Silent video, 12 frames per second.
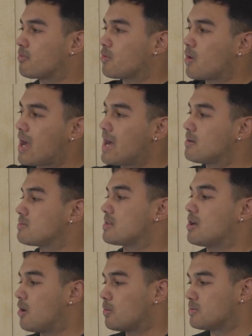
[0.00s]
throughout
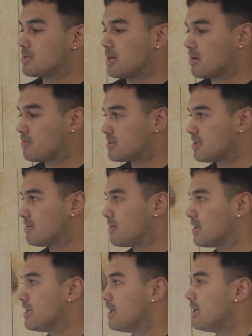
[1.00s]
the whole entirety of it.